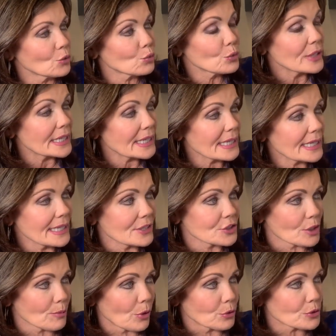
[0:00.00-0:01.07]
Reading is
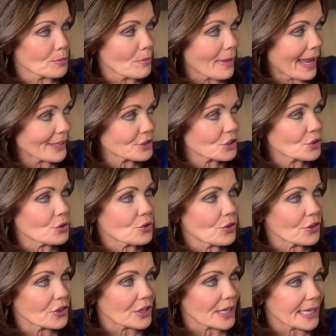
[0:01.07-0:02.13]
the most magical
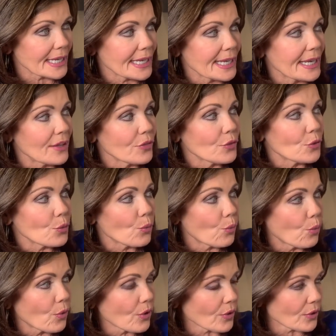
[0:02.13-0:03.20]
thing in the
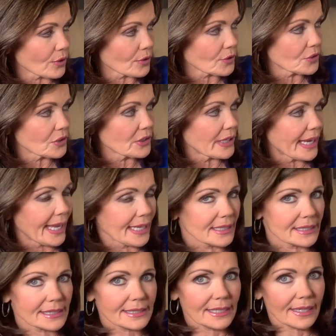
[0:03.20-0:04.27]
world,
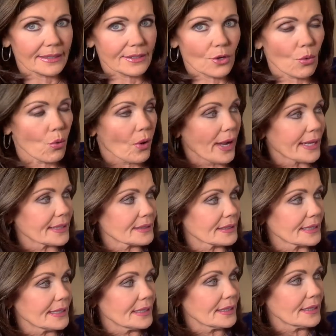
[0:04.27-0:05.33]
Anna said
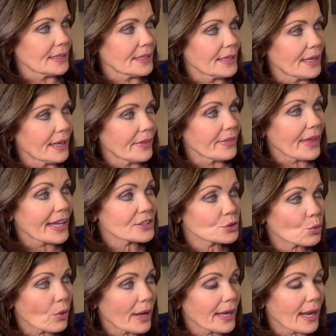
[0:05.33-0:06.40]
quietly. That's
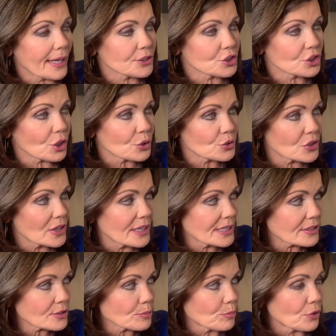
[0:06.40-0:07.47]
why I chose
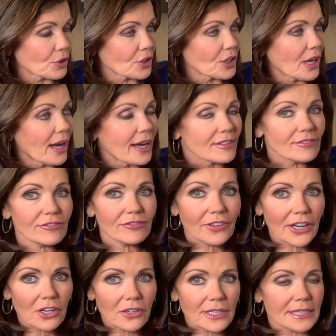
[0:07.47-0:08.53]
this book on
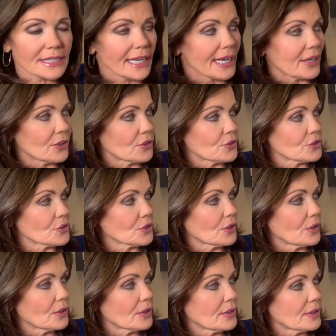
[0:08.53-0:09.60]
fairy tales.
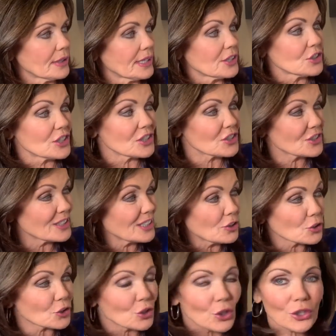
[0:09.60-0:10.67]
She
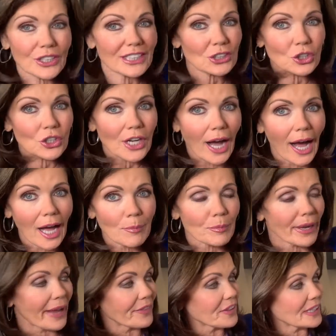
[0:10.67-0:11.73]
still couldn't look
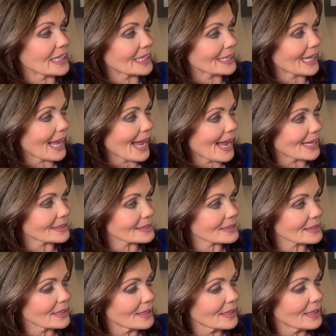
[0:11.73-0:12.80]
up at the
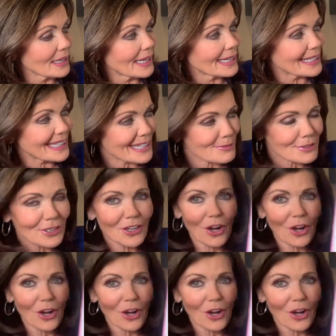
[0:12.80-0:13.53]
class. Keep